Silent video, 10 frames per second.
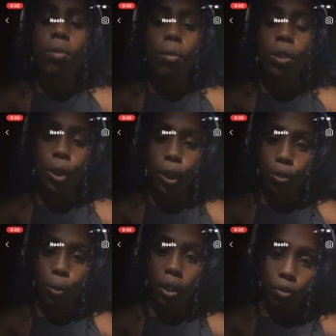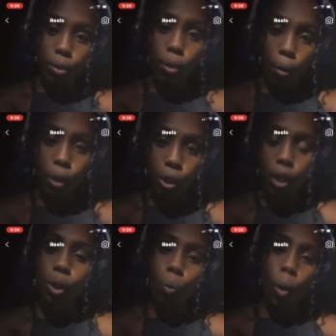you go to church for? If you go to
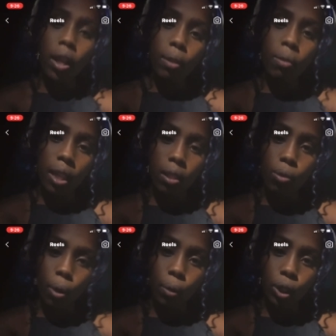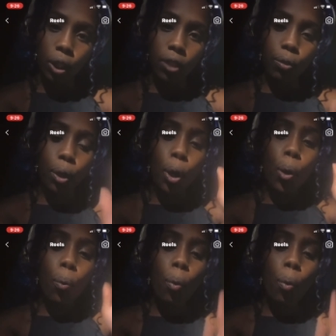church, what do you think you go to church for?